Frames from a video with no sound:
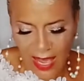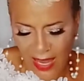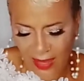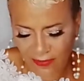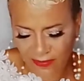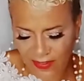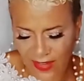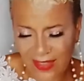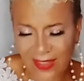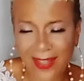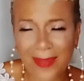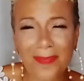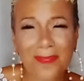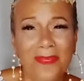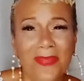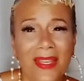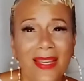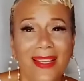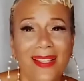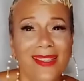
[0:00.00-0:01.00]
I feel like
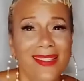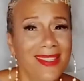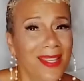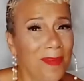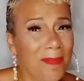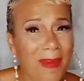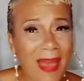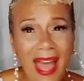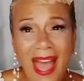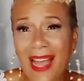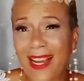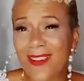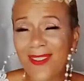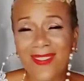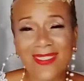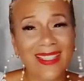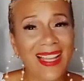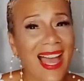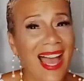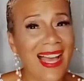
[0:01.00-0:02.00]
sit back,
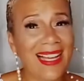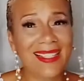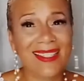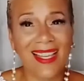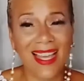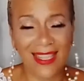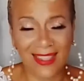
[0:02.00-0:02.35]
relax,